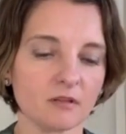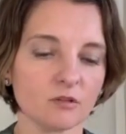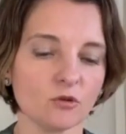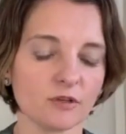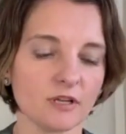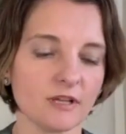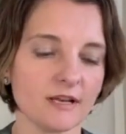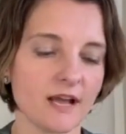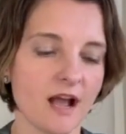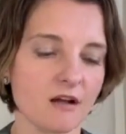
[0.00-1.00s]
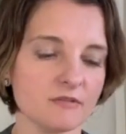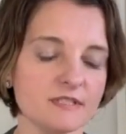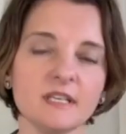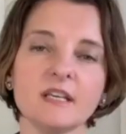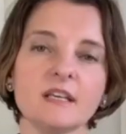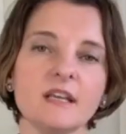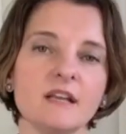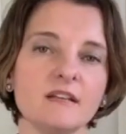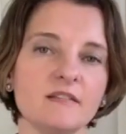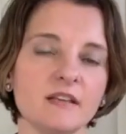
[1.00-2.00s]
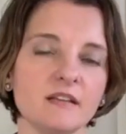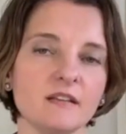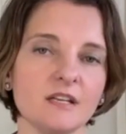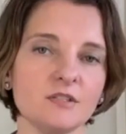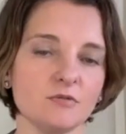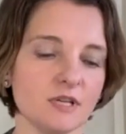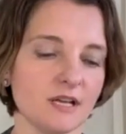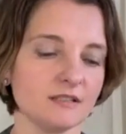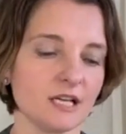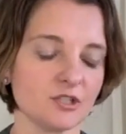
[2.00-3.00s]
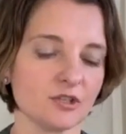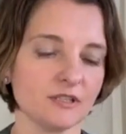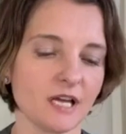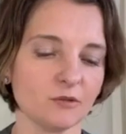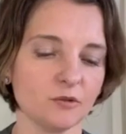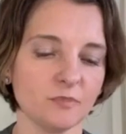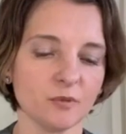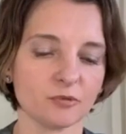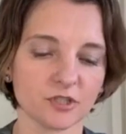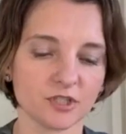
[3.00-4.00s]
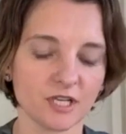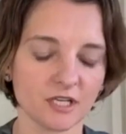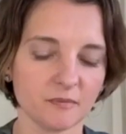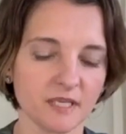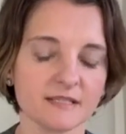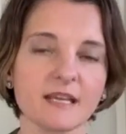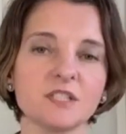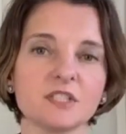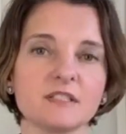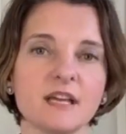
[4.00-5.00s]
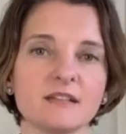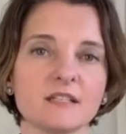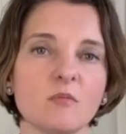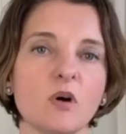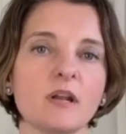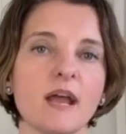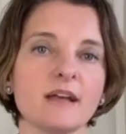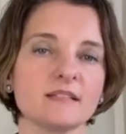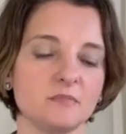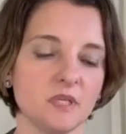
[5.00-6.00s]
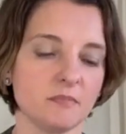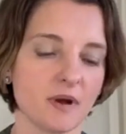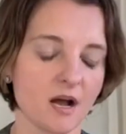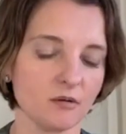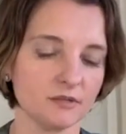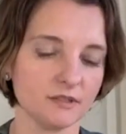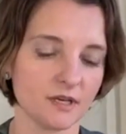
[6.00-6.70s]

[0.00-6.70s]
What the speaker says: North Carolina housing, anything that you can touch on that would be appreciated, because I just had someone ask me about